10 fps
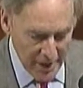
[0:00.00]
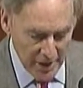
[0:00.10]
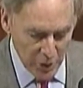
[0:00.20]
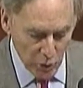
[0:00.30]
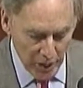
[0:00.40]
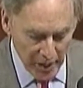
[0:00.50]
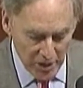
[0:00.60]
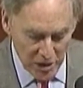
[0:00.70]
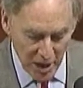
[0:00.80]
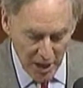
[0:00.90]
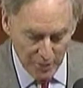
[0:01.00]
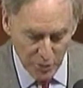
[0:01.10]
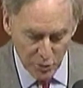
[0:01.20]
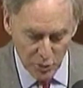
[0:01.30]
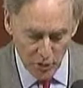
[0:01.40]
and creating jobs
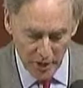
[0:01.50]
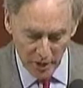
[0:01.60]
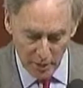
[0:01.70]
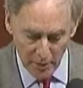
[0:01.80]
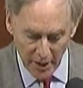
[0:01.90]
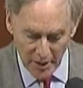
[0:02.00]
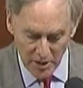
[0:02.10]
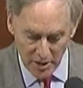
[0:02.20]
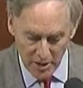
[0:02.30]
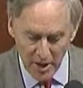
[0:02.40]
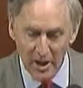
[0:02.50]
through the elimination